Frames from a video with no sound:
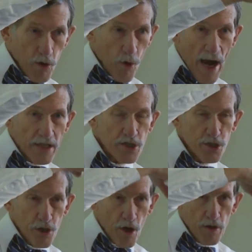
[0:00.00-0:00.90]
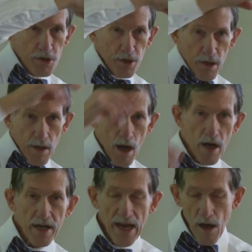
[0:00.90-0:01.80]
Christ Church,
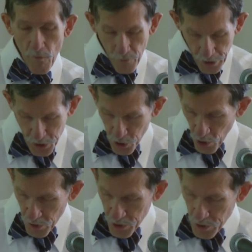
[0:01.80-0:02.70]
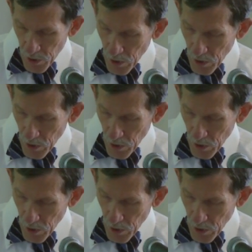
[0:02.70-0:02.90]
Calvary Church,